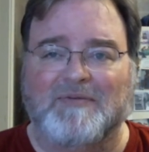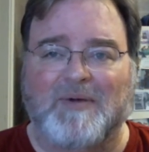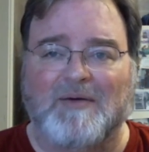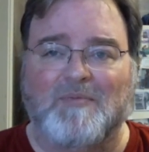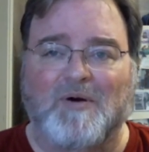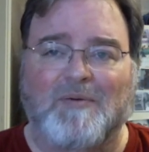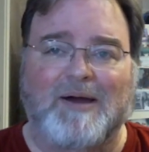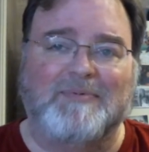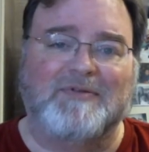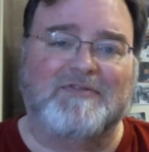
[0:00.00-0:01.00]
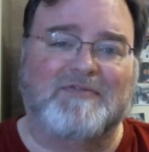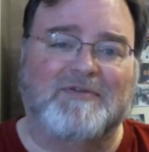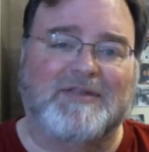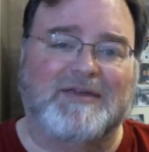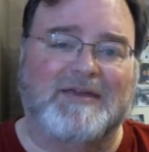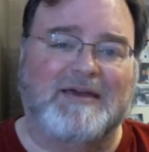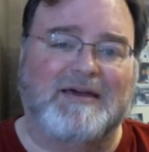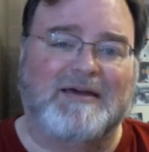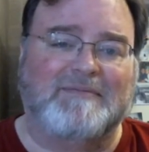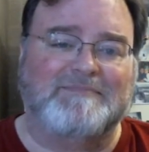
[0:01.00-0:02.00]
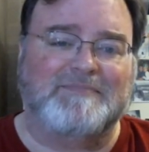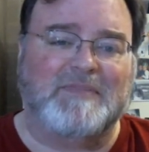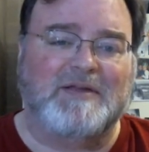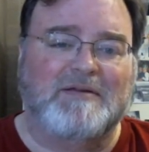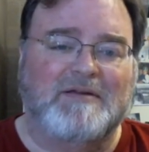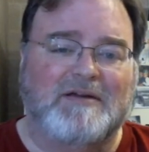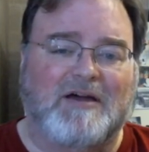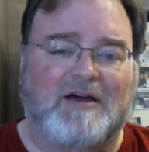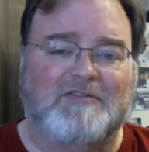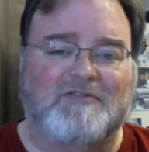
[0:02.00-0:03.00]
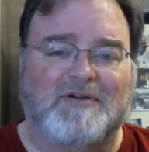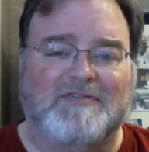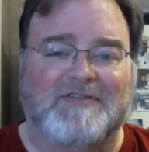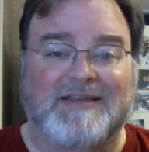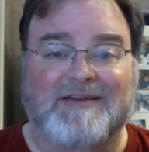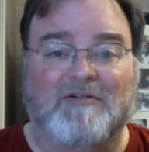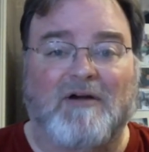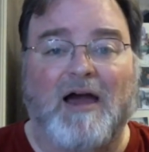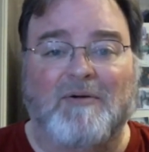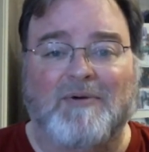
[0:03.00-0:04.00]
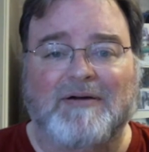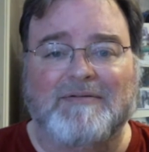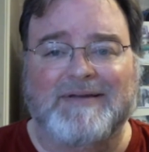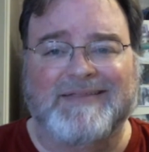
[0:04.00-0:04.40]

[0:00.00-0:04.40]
to buy more weapons for the Contras in Nicaragua.